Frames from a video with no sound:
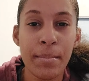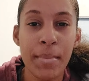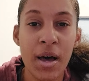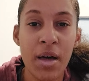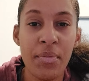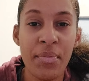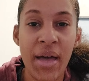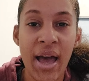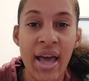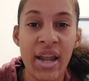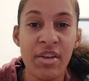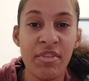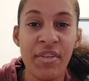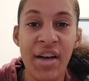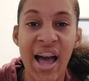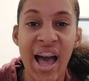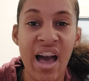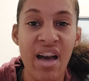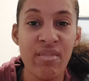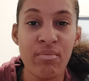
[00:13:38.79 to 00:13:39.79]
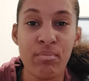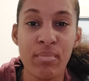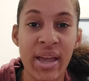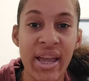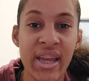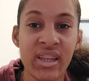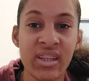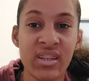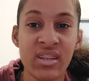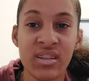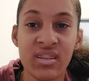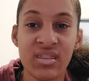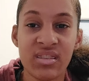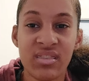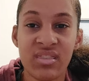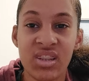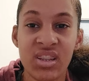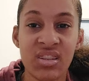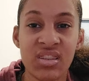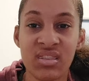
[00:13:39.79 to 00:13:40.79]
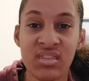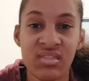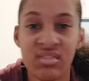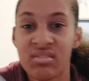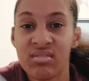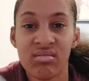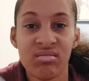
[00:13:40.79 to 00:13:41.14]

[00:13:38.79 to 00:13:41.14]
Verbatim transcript: about that if i have mace just